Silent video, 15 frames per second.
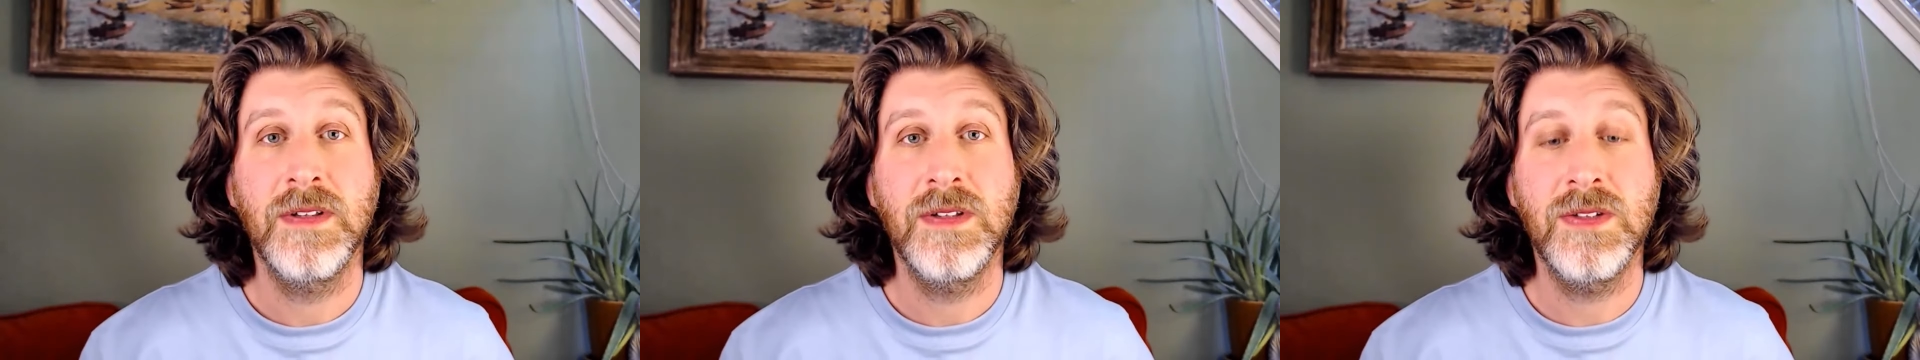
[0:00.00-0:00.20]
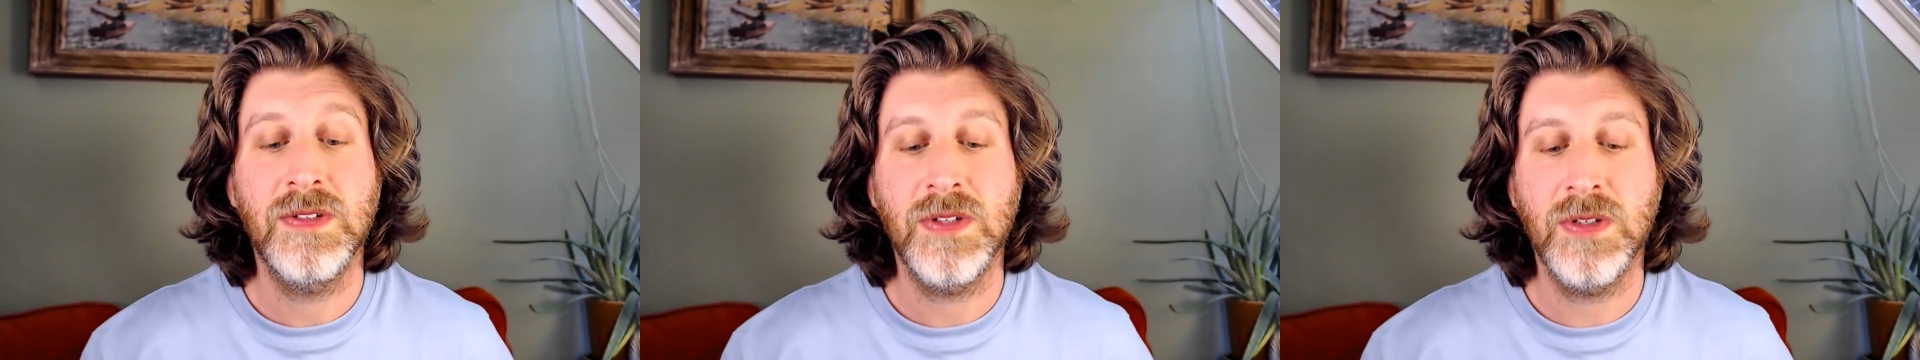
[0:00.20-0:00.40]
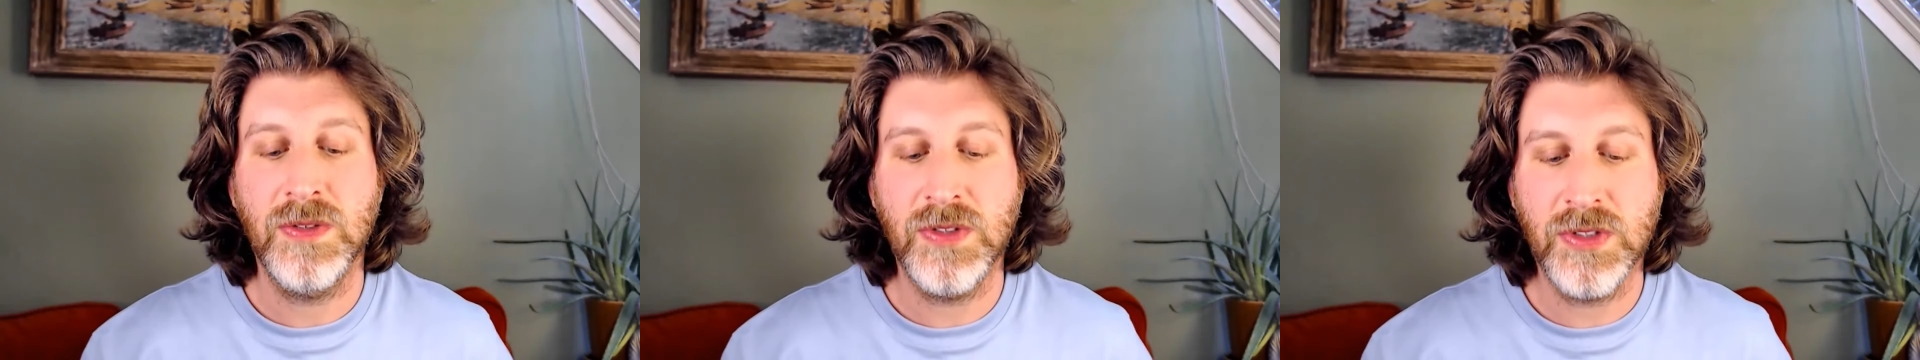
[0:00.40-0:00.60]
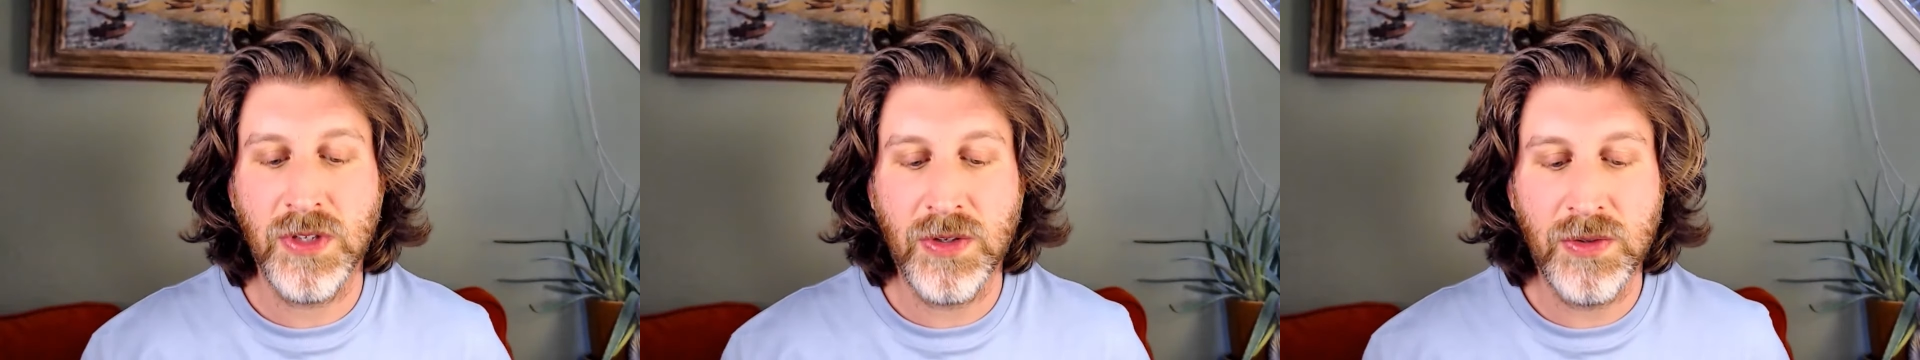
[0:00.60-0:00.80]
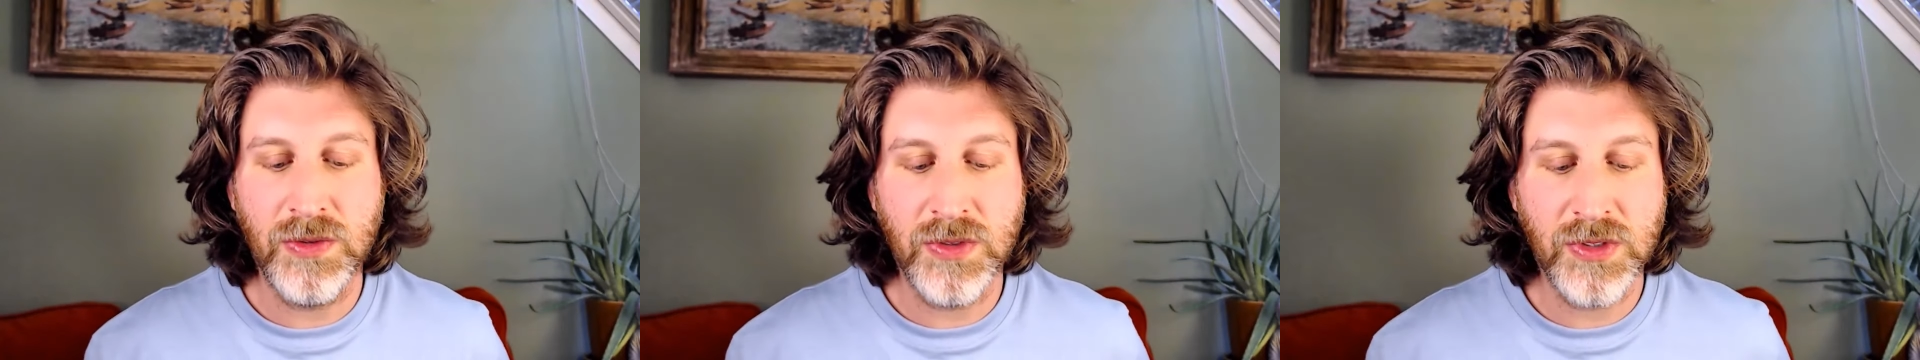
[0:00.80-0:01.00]

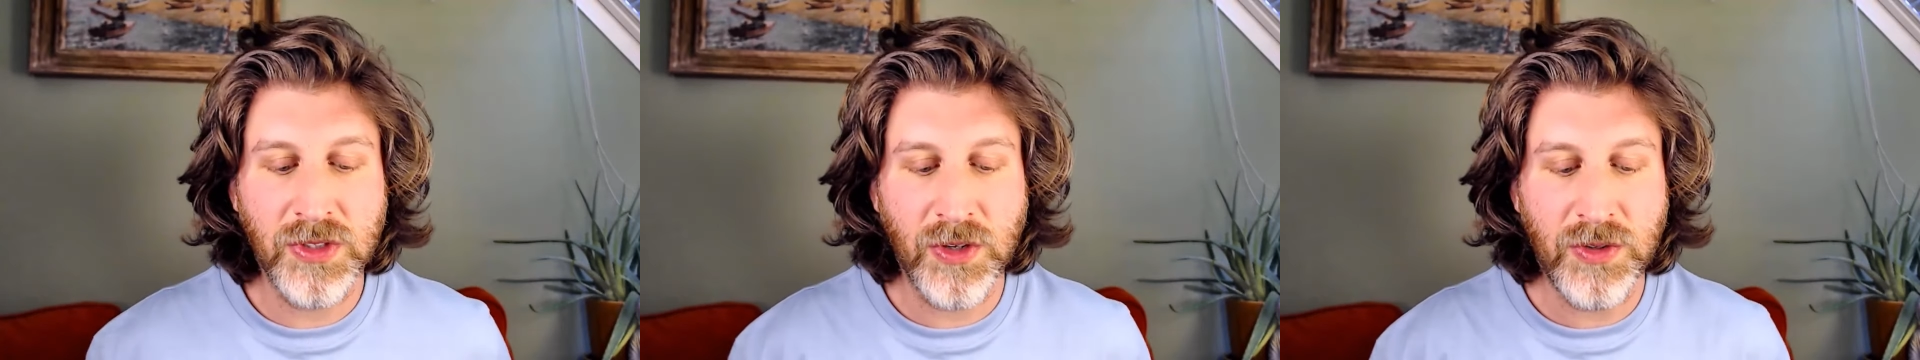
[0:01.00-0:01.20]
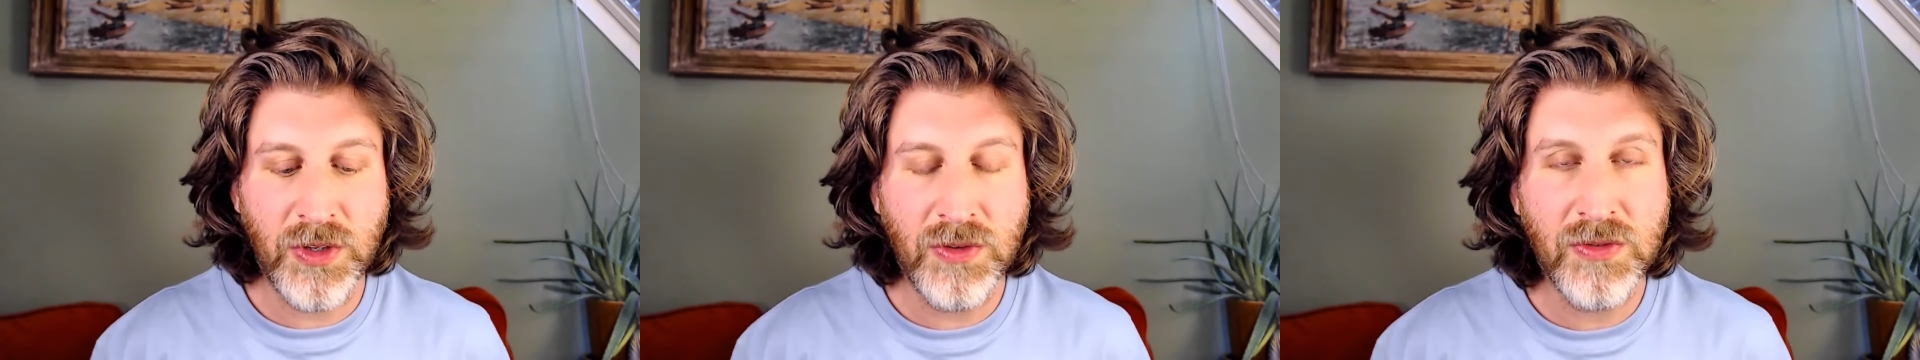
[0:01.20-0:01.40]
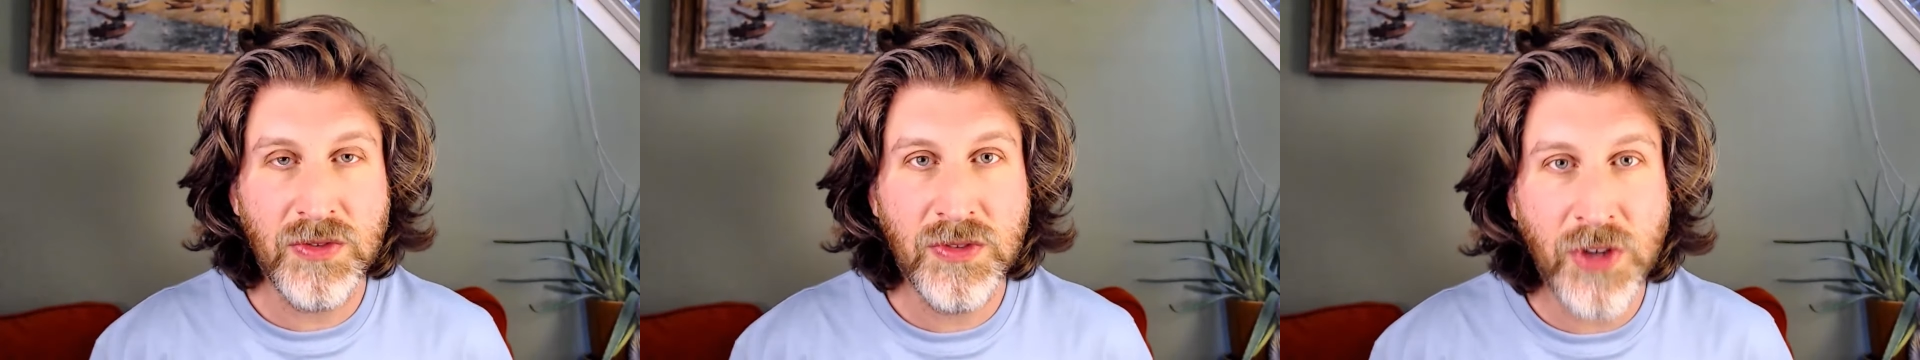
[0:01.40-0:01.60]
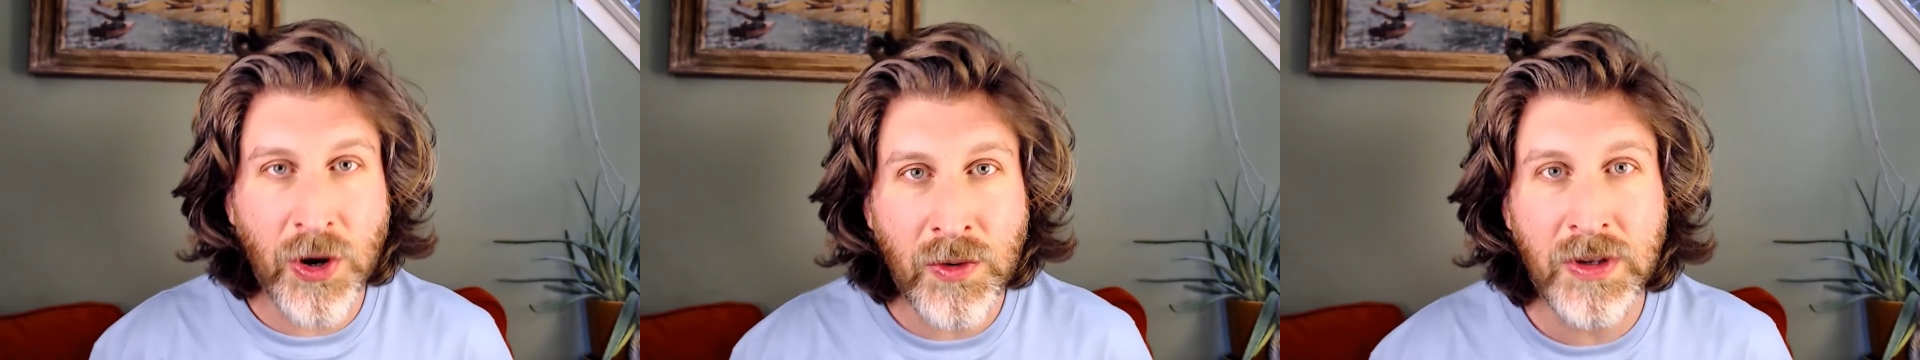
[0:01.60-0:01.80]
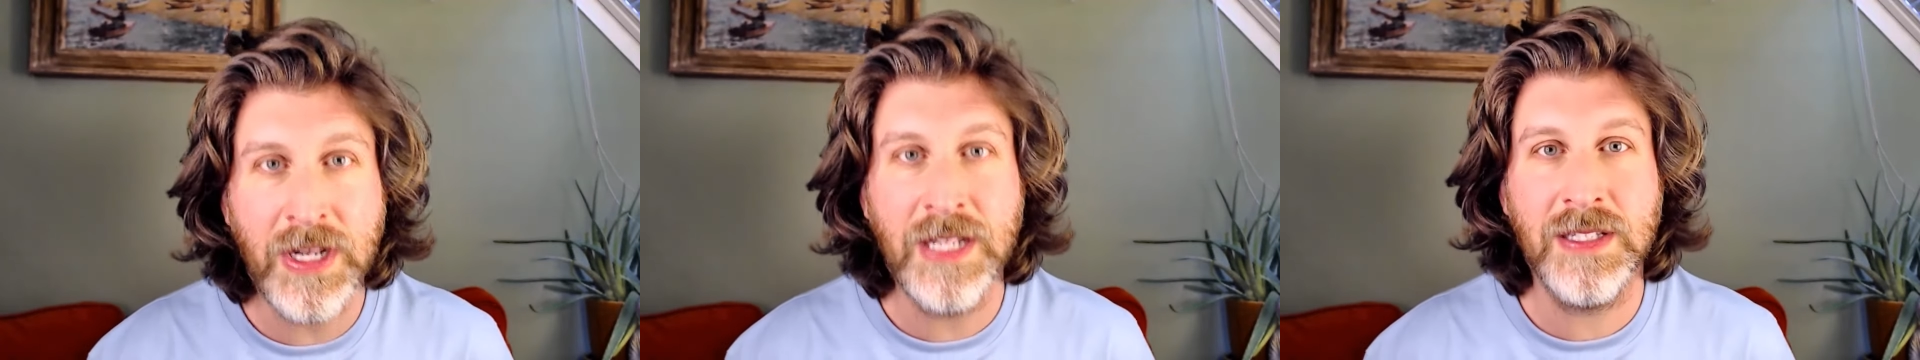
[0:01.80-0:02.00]
So you
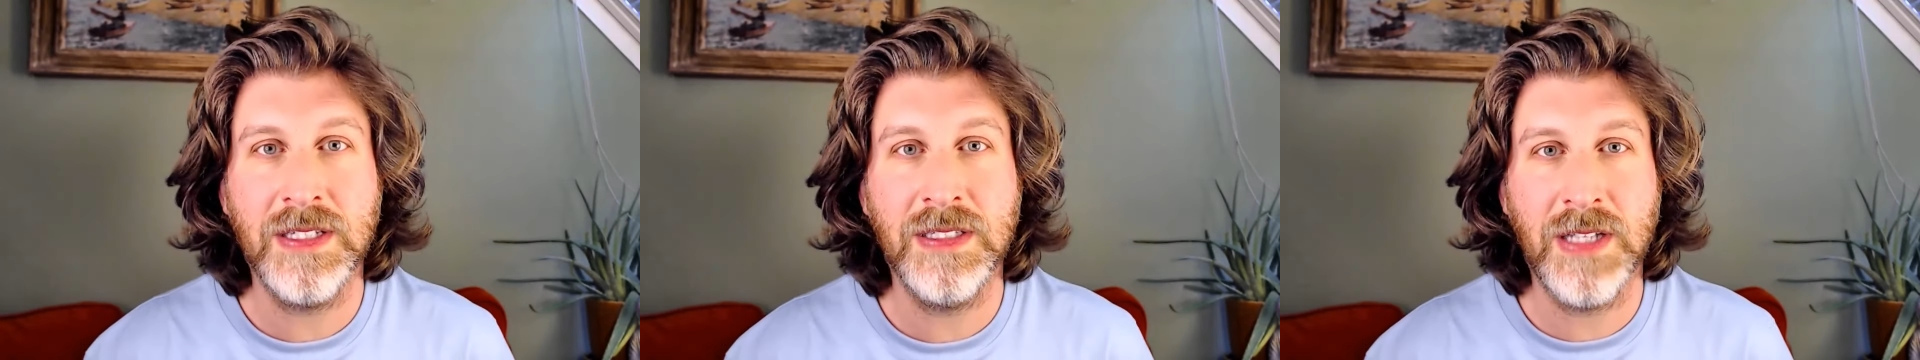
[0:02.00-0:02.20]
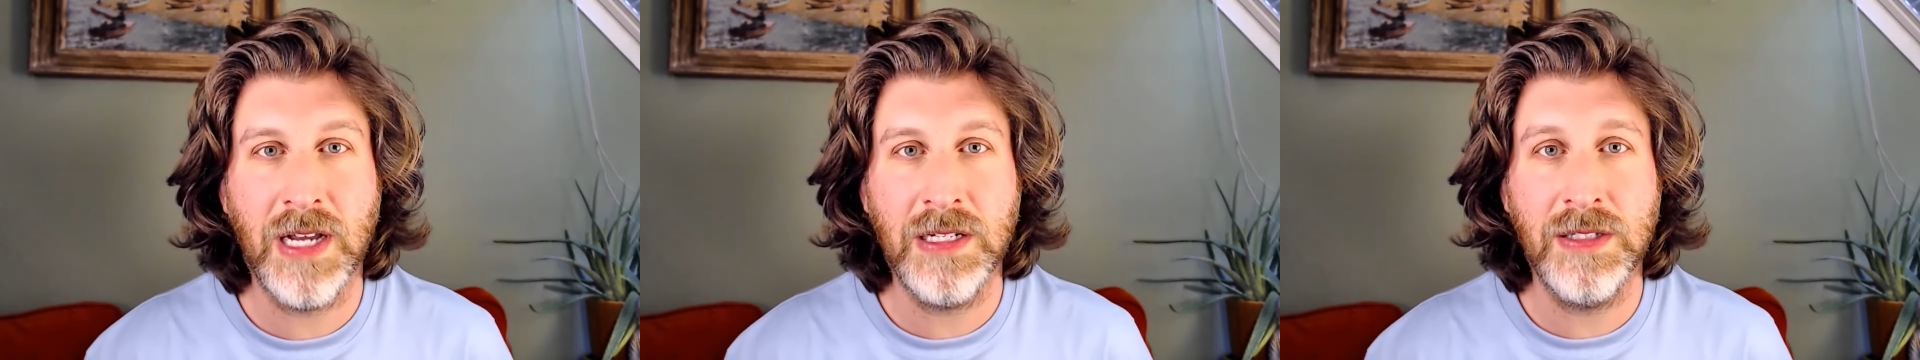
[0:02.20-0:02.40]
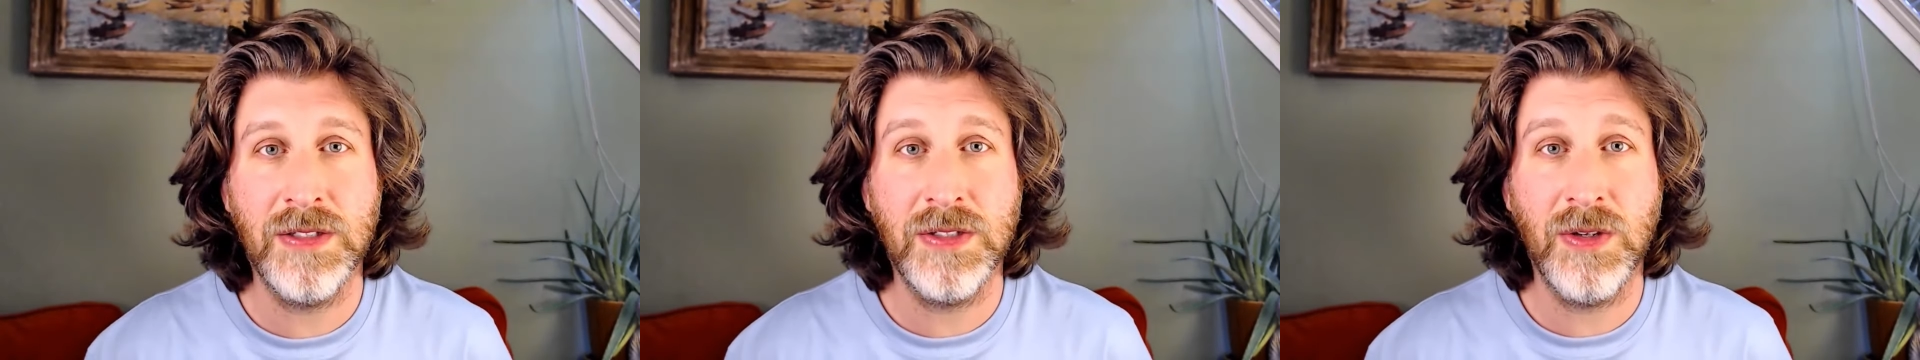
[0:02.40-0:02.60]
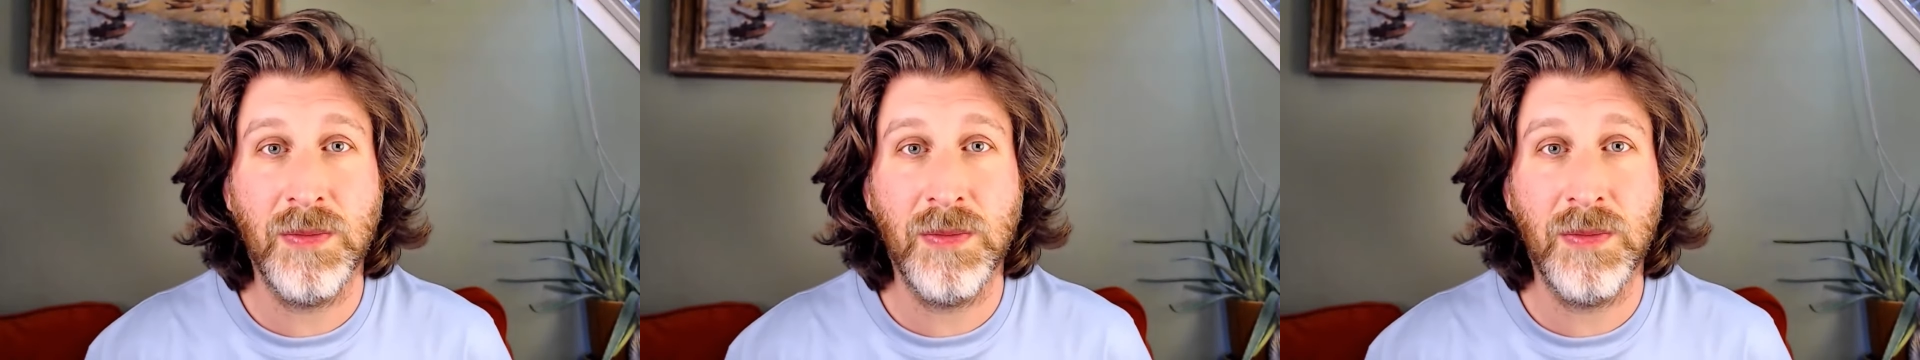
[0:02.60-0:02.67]
don't need to silence